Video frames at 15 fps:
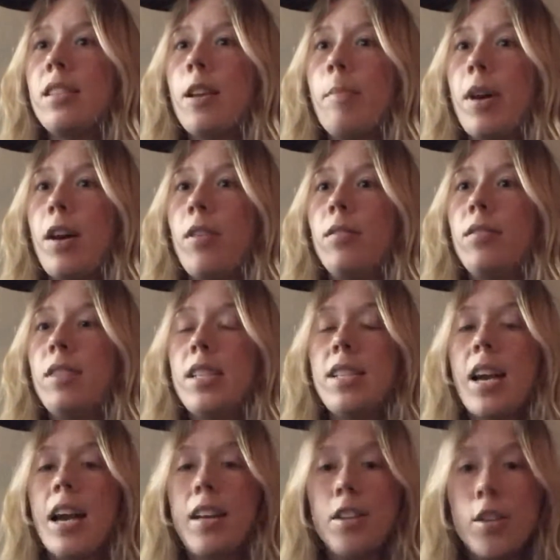about the
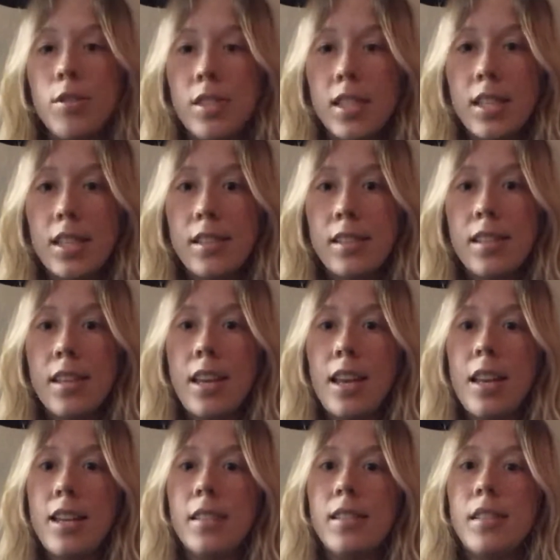diagnosis
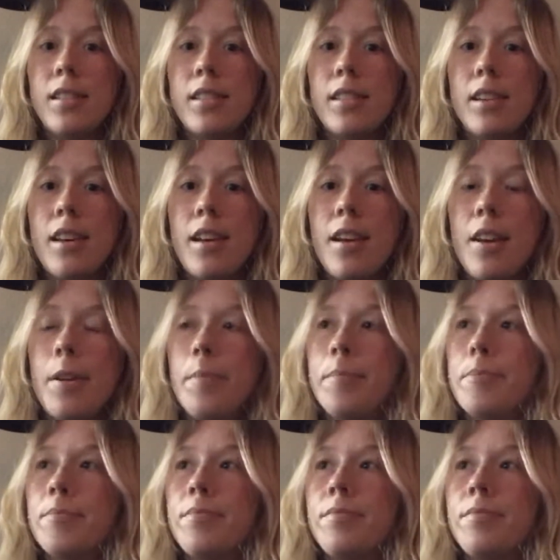and